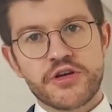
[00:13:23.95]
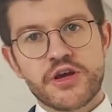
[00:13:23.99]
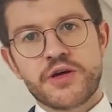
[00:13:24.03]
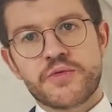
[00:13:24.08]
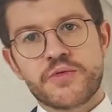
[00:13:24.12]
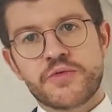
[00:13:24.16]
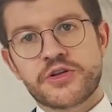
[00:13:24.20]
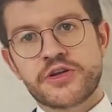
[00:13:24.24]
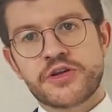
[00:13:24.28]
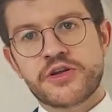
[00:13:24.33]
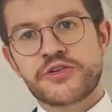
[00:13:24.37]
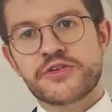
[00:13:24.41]

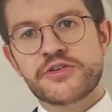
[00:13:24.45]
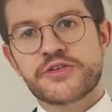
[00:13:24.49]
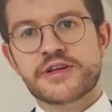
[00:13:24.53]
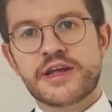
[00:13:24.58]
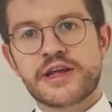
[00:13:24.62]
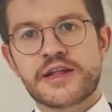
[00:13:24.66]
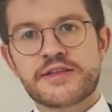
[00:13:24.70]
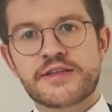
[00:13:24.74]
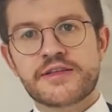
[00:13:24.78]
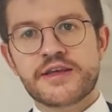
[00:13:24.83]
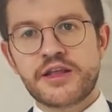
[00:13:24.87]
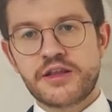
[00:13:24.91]

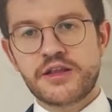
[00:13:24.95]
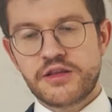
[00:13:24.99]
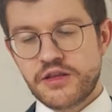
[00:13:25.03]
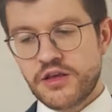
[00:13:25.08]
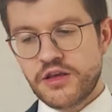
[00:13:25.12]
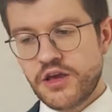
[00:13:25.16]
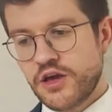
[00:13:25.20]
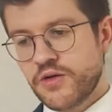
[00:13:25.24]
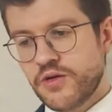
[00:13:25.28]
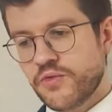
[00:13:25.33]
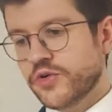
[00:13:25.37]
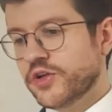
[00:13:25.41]
110,
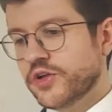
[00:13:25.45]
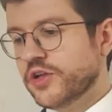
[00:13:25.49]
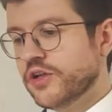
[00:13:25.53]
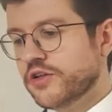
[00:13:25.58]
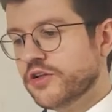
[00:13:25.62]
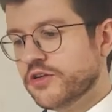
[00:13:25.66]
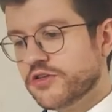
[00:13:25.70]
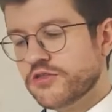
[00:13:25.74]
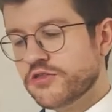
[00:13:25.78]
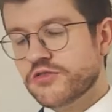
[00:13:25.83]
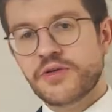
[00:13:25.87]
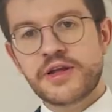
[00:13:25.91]

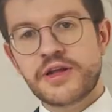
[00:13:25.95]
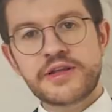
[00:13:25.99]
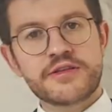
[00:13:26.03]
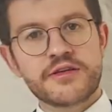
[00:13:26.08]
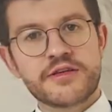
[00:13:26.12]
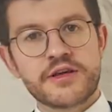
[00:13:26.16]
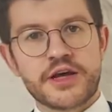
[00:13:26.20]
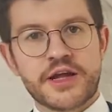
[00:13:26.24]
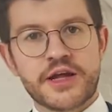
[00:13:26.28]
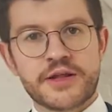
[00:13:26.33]
120